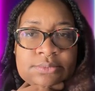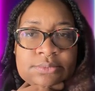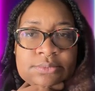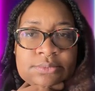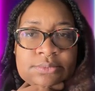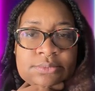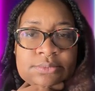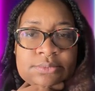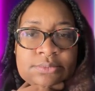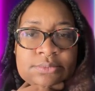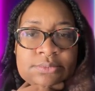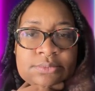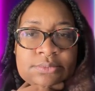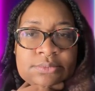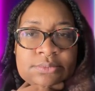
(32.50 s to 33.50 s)

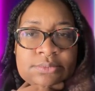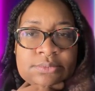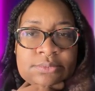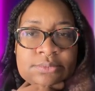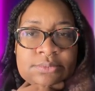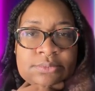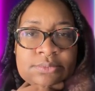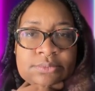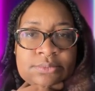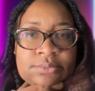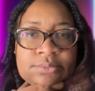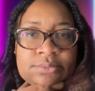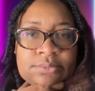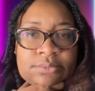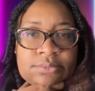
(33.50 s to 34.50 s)

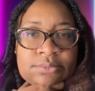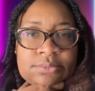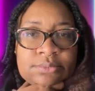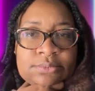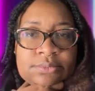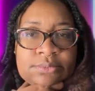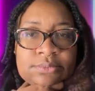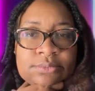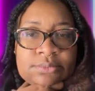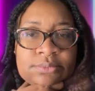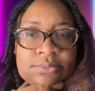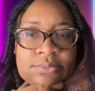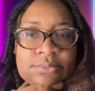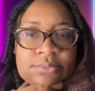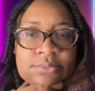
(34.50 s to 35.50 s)

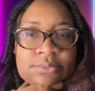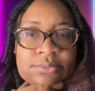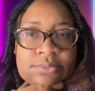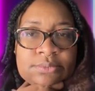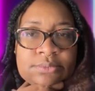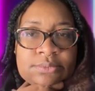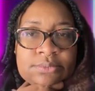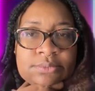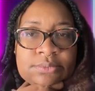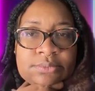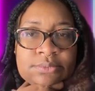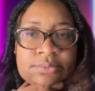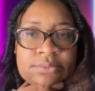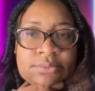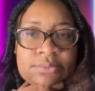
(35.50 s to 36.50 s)
The person shown says nothing.